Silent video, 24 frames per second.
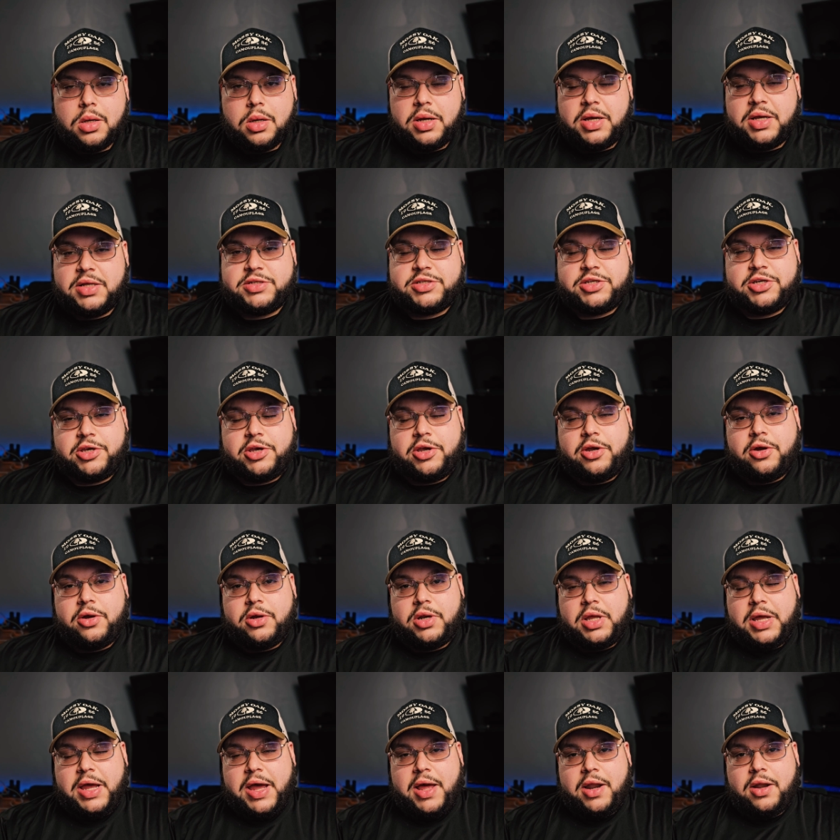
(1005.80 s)
In
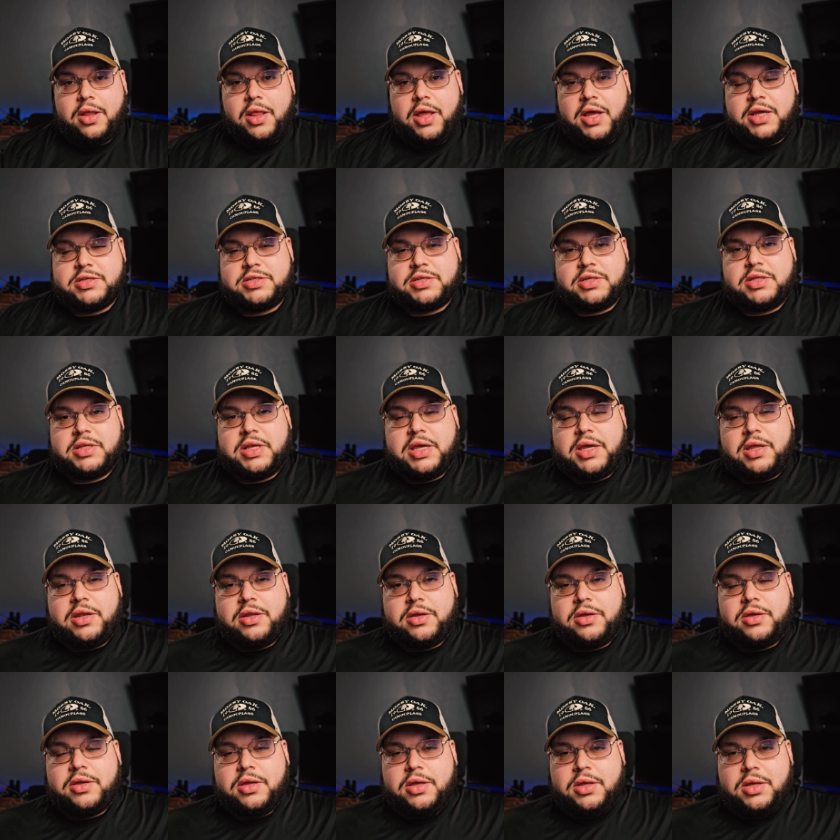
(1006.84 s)
security, analyzing
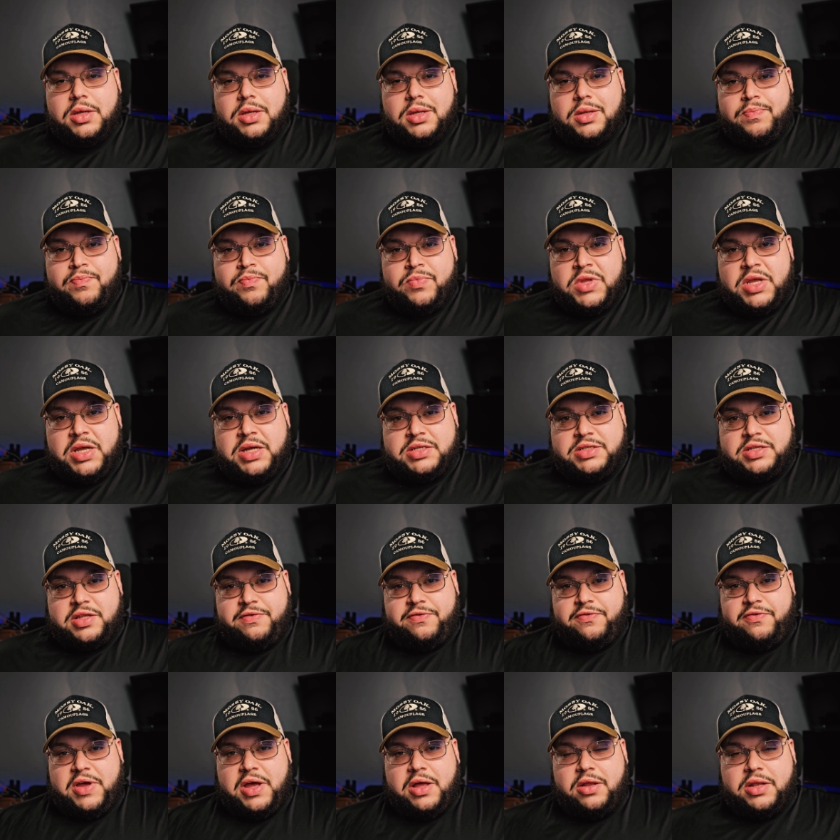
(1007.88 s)
data is the
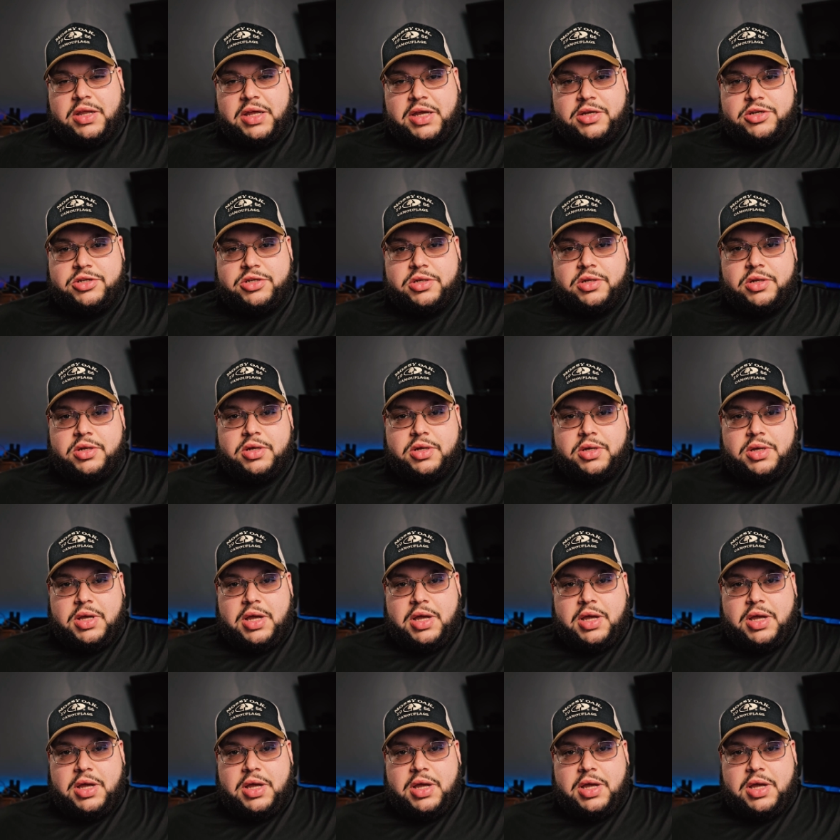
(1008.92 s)
foundation.